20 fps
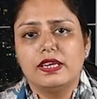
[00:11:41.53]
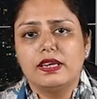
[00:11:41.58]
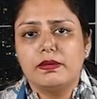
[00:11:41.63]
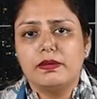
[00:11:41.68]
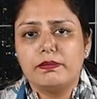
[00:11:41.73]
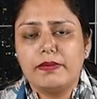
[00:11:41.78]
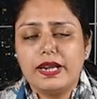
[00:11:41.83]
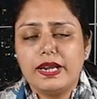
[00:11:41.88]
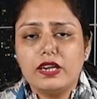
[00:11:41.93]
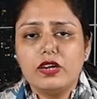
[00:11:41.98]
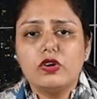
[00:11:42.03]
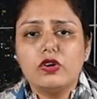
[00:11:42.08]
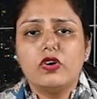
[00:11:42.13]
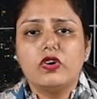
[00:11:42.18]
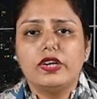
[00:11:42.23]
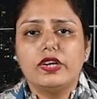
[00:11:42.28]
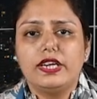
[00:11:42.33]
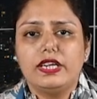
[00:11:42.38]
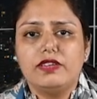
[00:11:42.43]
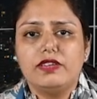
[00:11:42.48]

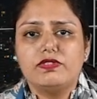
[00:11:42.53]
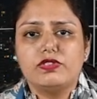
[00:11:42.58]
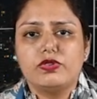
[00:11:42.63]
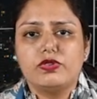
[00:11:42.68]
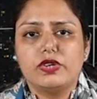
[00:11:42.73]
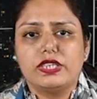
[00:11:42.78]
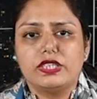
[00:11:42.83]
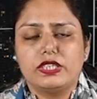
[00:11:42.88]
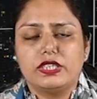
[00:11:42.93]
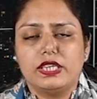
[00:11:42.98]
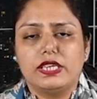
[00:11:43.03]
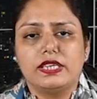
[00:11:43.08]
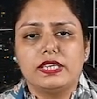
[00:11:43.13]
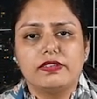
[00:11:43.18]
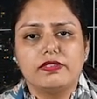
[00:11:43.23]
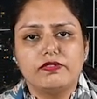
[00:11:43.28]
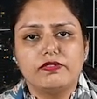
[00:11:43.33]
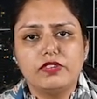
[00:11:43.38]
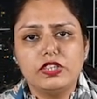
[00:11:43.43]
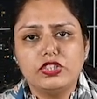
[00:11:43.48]
Metacognitive strategy,
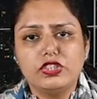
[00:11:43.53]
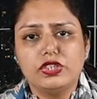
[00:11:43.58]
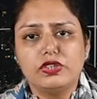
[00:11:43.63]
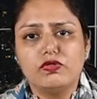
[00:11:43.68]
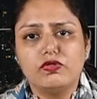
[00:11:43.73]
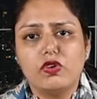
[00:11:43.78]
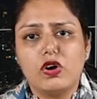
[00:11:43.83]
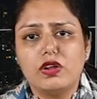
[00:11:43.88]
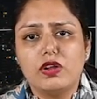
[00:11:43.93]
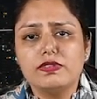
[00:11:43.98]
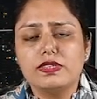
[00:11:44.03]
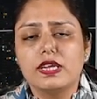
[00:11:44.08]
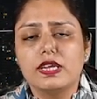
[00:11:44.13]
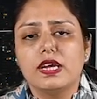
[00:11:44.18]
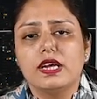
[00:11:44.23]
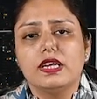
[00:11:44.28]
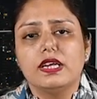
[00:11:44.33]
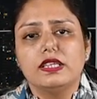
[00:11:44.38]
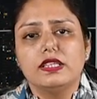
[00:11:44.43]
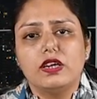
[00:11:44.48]
which involves
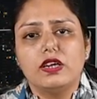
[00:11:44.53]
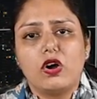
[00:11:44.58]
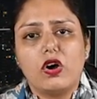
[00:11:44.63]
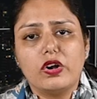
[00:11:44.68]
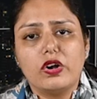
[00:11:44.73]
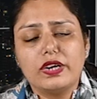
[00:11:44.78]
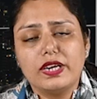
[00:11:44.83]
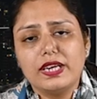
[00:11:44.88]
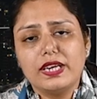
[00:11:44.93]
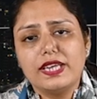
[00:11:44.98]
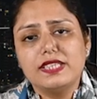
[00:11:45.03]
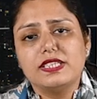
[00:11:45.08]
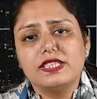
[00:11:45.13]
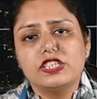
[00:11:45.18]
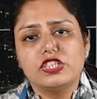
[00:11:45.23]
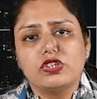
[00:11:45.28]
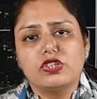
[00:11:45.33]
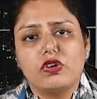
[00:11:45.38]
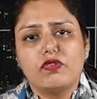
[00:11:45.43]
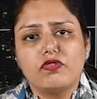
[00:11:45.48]
the
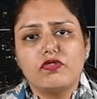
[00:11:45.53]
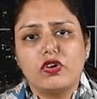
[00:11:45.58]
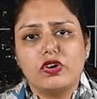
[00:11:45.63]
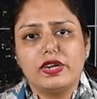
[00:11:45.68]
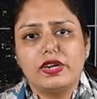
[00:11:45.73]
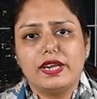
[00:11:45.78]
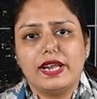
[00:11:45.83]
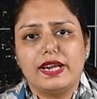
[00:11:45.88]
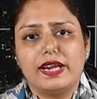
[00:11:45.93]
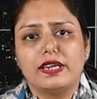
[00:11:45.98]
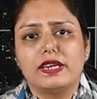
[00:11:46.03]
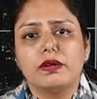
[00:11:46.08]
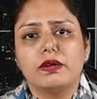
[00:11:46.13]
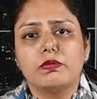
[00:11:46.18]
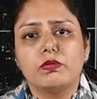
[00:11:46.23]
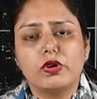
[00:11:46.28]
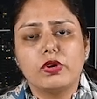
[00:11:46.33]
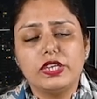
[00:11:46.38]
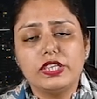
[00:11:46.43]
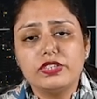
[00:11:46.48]
organization of content,
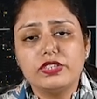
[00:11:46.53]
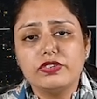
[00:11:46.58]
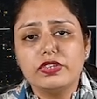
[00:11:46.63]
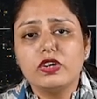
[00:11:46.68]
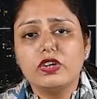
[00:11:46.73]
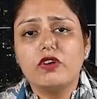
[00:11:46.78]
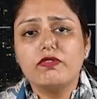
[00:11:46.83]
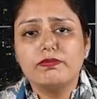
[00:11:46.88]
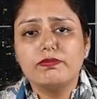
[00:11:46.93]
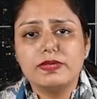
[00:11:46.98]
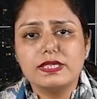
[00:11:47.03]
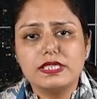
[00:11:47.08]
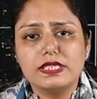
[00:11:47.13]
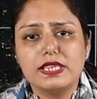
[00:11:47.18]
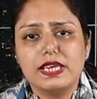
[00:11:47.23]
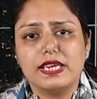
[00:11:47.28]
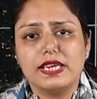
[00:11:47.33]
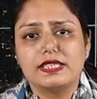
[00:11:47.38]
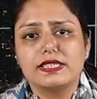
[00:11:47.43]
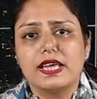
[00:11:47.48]
monitoring of
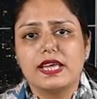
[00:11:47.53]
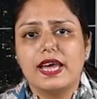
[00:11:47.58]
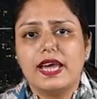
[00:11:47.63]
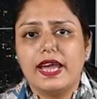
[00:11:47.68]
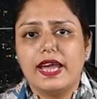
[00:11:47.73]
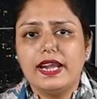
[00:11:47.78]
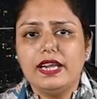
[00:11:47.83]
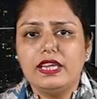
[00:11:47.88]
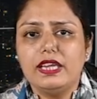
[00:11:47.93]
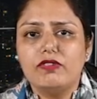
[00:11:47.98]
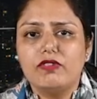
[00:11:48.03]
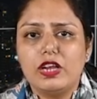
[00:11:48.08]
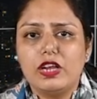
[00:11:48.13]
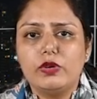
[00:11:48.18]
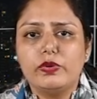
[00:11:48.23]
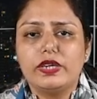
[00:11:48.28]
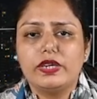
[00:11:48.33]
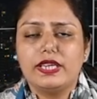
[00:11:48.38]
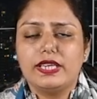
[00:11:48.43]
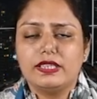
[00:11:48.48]
mistakes, and
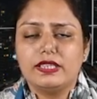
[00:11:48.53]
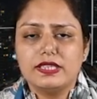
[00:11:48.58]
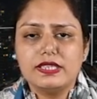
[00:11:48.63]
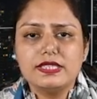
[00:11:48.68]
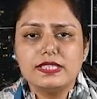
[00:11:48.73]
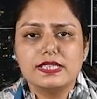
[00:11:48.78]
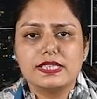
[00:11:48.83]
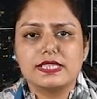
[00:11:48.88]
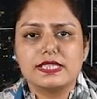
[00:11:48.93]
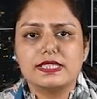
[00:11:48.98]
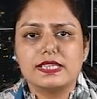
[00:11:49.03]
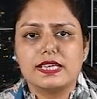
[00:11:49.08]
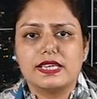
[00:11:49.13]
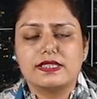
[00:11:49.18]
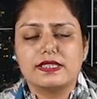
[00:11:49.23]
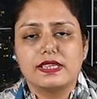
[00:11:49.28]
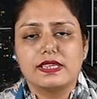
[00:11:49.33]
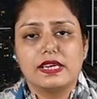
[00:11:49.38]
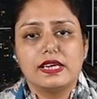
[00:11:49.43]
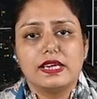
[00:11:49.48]
evaluating the
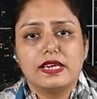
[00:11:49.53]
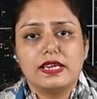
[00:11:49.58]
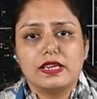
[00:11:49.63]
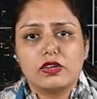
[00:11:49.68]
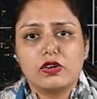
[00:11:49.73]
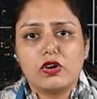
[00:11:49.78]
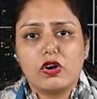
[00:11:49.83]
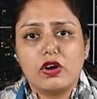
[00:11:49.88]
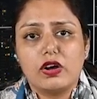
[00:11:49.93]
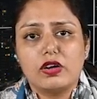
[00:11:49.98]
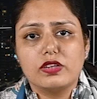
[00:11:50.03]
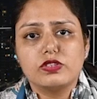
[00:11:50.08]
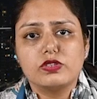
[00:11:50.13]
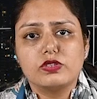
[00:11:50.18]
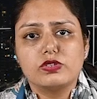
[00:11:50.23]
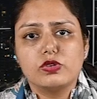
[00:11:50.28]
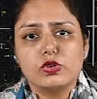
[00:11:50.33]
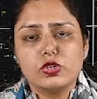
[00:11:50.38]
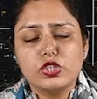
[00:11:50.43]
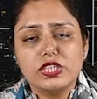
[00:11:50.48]
success.
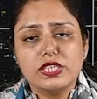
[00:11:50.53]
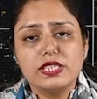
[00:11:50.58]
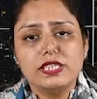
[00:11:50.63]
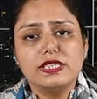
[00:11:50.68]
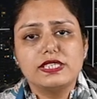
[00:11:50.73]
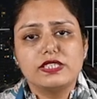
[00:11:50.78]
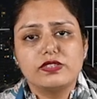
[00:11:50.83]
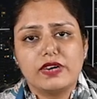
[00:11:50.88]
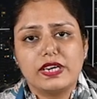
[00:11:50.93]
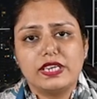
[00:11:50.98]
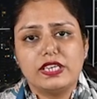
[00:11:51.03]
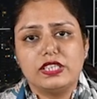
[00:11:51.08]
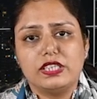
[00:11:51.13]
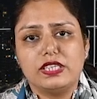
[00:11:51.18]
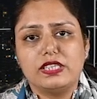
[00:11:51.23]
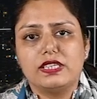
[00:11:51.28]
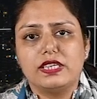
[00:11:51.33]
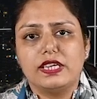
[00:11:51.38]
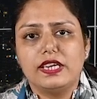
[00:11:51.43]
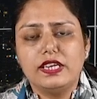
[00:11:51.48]
Social
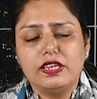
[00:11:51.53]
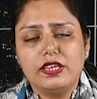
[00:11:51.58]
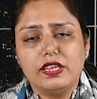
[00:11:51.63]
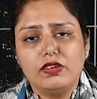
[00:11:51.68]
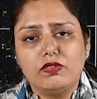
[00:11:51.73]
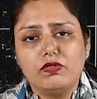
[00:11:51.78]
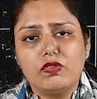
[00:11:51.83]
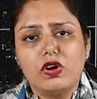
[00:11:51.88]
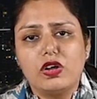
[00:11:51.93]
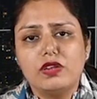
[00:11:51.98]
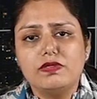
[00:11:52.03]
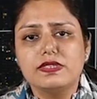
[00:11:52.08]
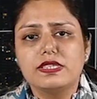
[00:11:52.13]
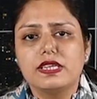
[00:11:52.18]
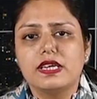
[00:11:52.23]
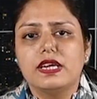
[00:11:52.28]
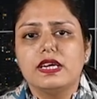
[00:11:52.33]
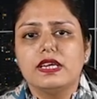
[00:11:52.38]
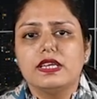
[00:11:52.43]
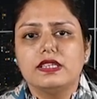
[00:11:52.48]
strategy, it involves
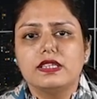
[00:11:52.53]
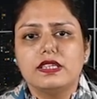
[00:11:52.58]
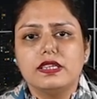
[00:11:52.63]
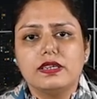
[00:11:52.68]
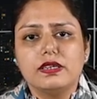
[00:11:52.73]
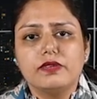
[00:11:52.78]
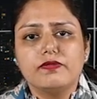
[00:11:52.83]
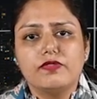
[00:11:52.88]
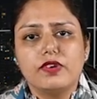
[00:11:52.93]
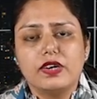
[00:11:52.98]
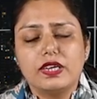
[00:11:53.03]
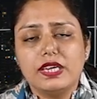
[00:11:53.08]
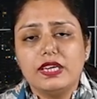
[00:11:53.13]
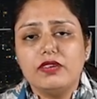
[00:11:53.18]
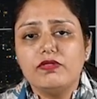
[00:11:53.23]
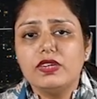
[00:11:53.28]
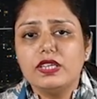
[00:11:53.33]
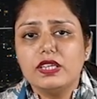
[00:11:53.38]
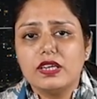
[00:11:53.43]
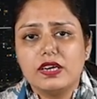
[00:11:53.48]
the working
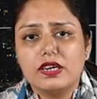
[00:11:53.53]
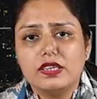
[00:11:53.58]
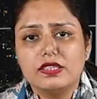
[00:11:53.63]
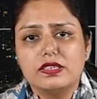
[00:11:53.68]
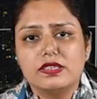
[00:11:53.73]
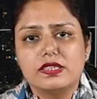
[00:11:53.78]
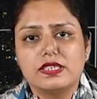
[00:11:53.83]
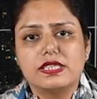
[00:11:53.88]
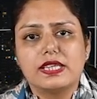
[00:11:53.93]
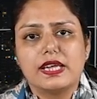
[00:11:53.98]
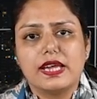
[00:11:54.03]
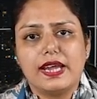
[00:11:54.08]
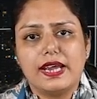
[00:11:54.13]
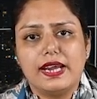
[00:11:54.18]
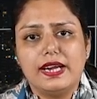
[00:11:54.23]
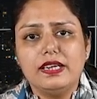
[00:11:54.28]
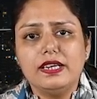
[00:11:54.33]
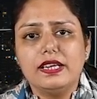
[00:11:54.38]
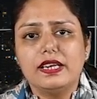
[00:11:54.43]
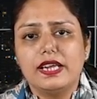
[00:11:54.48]
with others
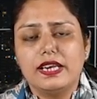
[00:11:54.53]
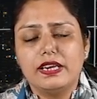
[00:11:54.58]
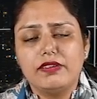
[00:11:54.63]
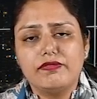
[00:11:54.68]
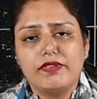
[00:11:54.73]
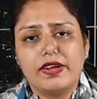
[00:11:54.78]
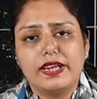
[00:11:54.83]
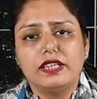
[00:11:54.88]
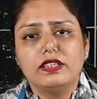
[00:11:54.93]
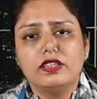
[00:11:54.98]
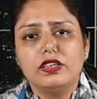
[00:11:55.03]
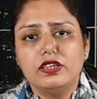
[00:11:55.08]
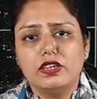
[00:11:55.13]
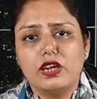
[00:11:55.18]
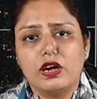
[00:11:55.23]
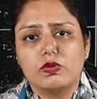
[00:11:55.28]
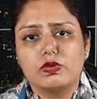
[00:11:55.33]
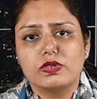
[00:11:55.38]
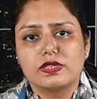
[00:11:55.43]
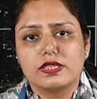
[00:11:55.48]
and clarifying the
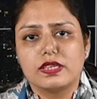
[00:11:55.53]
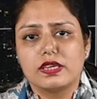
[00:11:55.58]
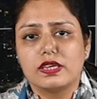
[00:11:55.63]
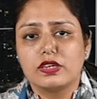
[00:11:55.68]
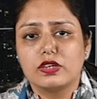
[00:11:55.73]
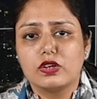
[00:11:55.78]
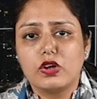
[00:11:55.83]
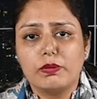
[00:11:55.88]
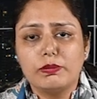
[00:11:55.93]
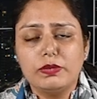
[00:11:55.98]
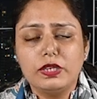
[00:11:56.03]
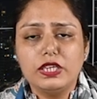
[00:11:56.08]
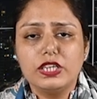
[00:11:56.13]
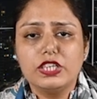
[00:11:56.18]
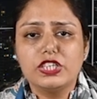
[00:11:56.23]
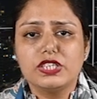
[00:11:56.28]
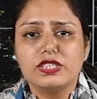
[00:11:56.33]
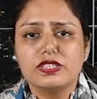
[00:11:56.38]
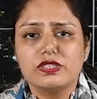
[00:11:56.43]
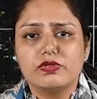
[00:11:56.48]
doubts.
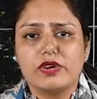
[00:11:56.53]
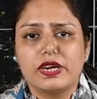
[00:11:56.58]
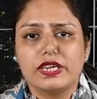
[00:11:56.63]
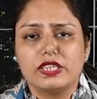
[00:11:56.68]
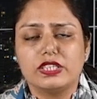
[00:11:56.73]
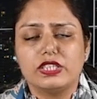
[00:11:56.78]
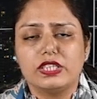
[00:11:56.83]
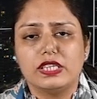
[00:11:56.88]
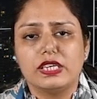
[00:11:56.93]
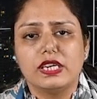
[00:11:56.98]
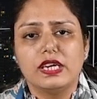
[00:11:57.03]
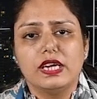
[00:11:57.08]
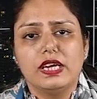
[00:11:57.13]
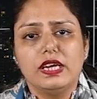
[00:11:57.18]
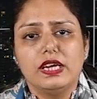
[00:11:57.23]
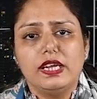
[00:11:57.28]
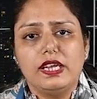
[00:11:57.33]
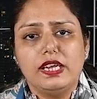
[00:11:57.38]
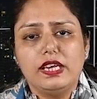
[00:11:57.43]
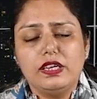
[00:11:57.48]
Communication strategy,
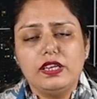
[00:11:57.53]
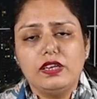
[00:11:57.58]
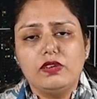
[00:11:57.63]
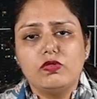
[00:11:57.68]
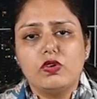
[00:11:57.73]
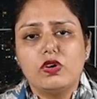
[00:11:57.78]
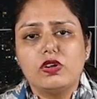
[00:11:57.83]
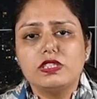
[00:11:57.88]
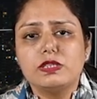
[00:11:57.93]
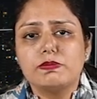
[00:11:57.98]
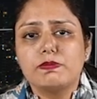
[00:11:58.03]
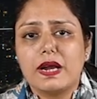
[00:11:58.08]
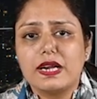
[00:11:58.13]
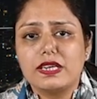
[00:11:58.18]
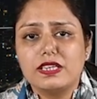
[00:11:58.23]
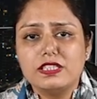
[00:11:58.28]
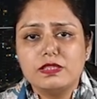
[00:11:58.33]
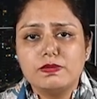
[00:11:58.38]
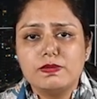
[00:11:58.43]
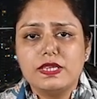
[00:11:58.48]
it involves
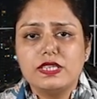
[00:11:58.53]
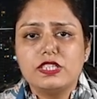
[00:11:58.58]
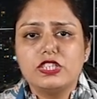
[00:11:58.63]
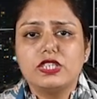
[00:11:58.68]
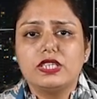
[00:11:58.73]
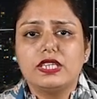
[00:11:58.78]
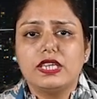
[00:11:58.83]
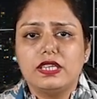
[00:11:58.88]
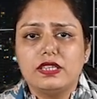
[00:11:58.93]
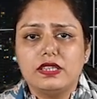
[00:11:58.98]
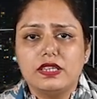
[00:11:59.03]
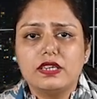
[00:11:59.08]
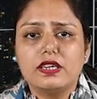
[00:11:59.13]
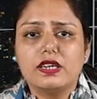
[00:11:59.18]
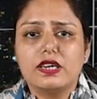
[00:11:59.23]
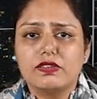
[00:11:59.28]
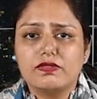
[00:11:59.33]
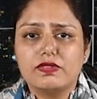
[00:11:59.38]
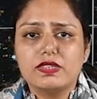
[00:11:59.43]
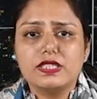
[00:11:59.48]
participation in the
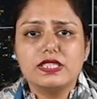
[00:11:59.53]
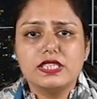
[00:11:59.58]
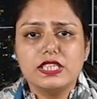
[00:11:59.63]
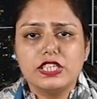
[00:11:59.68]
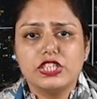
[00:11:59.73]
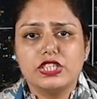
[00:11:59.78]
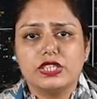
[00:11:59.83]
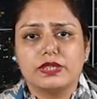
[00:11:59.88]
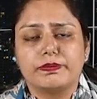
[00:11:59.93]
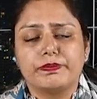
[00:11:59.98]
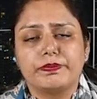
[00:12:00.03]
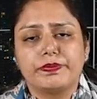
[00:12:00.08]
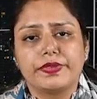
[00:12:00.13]
conversation.